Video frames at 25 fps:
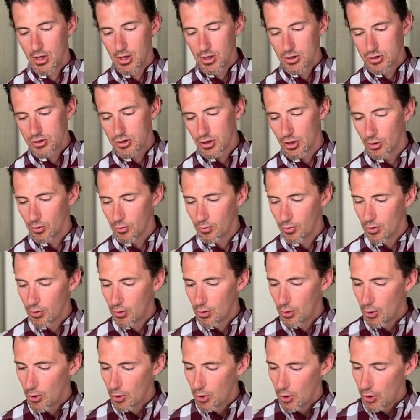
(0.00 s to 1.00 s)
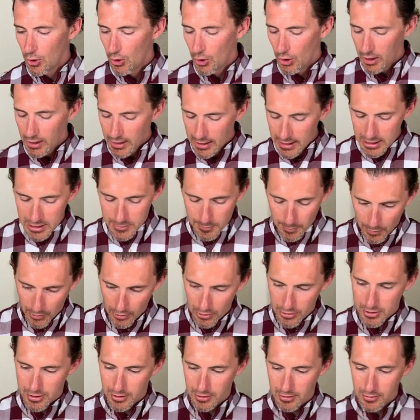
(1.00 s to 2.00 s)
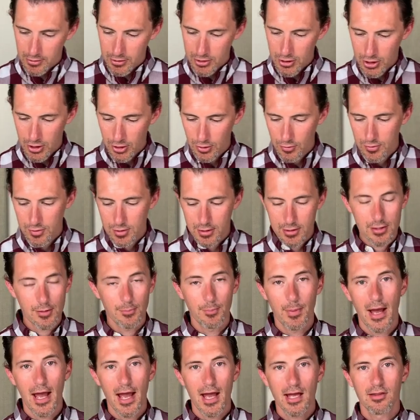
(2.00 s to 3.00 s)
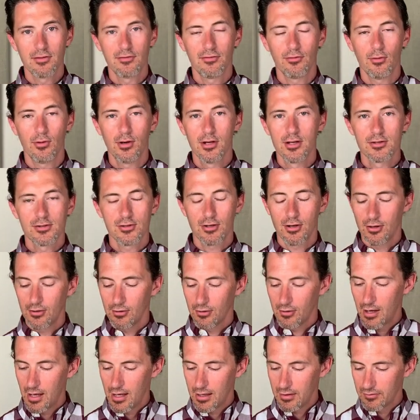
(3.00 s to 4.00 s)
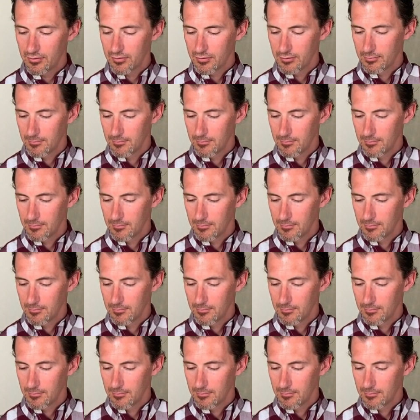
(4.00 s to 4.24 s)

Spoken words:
So, Each person chooses a path for his or her life.